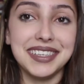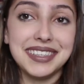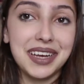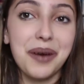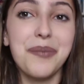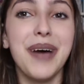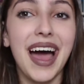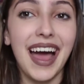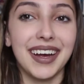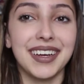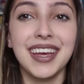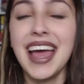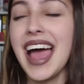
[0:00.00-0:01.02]
it's come
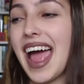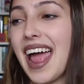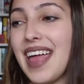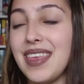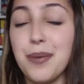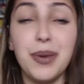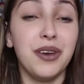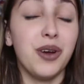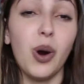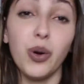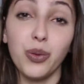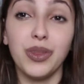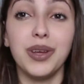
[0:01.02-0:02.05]
back and they made an
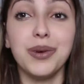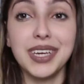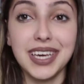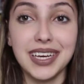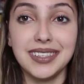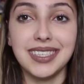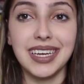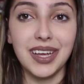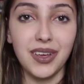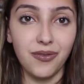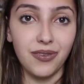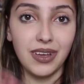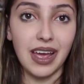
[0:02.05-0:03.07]
oath when they were kids that
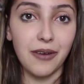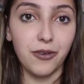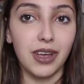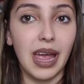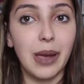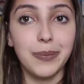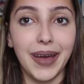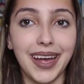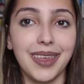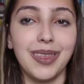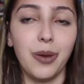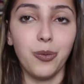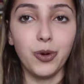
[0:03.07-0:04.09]
if it ever came
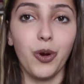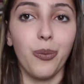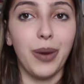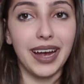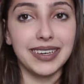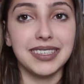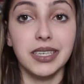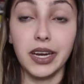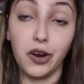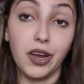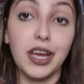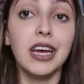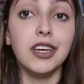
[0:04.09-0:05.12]
back they would go back to
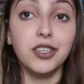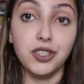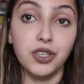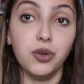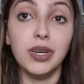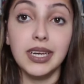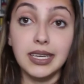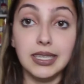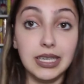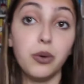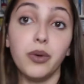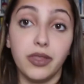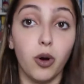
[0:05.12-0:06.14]
Derry to
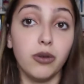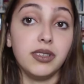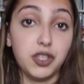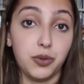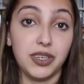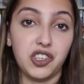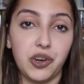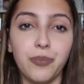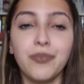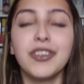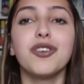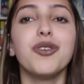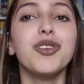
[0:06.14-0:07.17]
deal with the whole situation
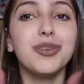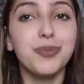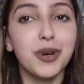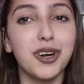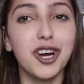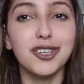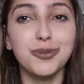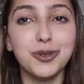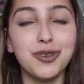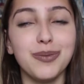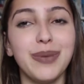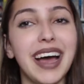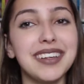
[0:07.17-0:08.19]
so this book goes
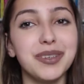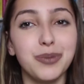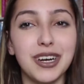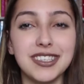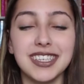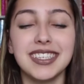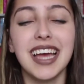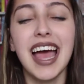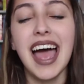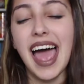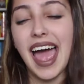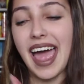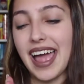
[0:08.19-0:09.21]
between past and present
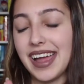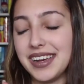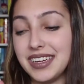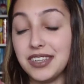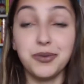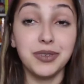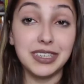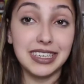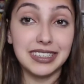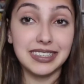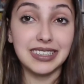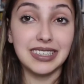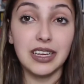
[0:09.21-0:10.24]
and it's really
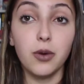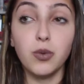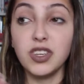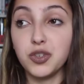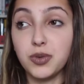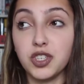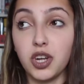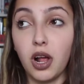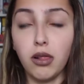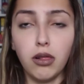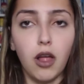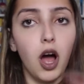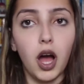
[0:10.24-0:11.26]
nice to see we switch a
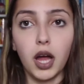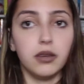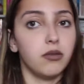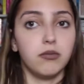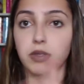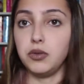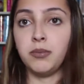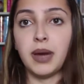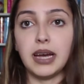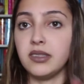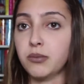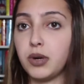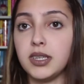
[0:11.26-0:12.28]
lot between
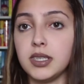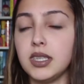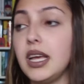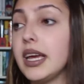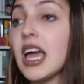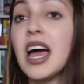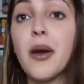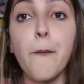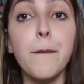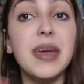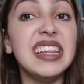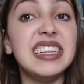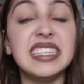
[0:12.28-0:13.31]
past and present like
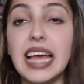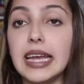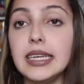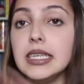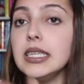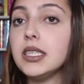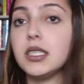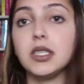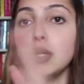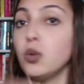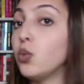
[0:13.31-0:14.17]
mid-sentence